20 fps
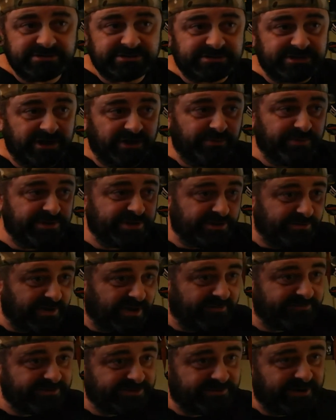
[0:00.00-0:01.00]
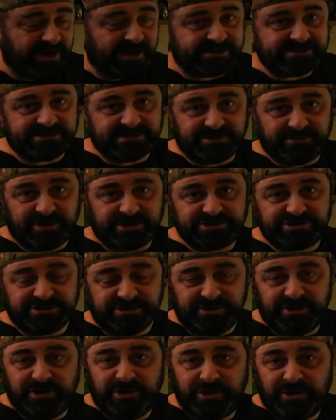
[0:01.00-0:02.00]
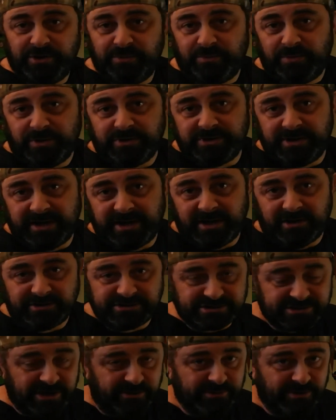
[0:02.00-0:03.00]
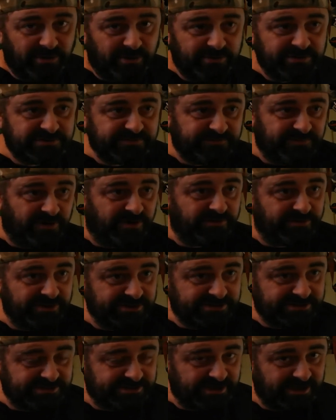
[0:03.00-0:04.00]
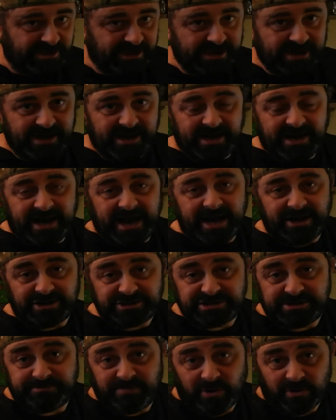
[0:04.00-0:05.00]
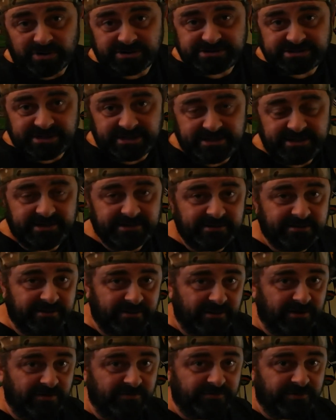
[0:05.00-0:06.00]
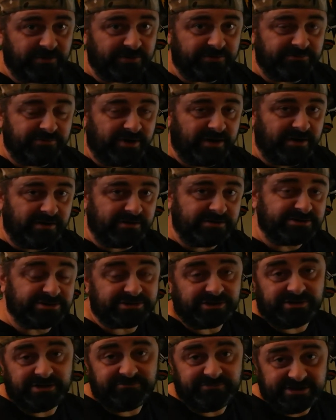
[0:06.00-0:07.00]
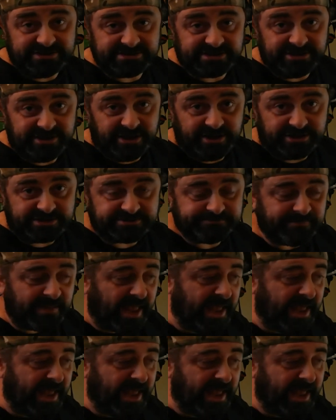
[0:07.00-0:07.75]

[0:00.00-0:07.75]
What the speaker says: So we do have to ask the question, what the hell is going on as far as energy policy over certainly recent years.